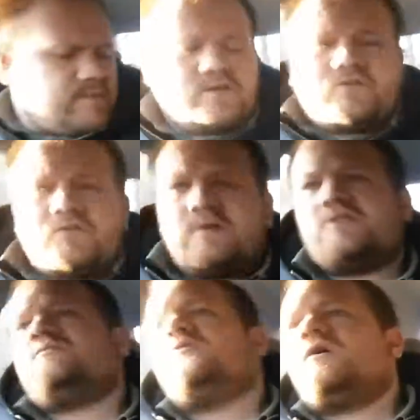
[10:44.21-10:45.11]
Not too
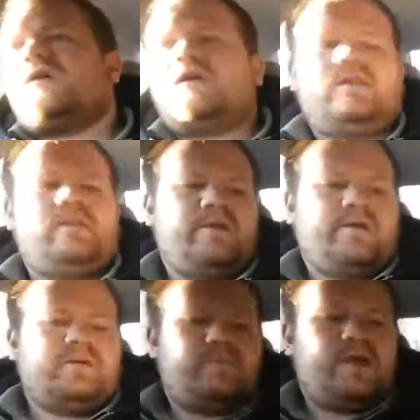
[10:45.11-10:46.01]
much more I could
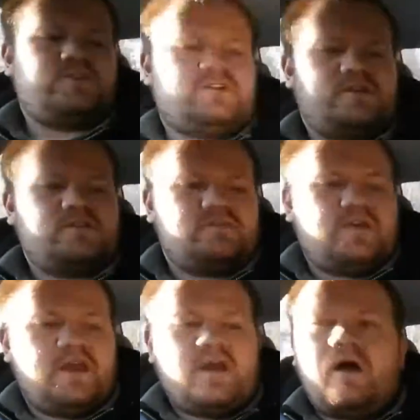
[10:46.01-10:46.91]
mention in this
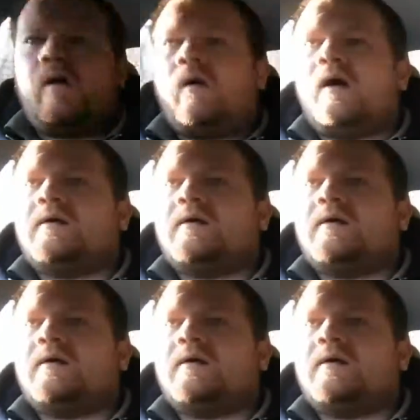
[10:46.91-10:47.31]
video.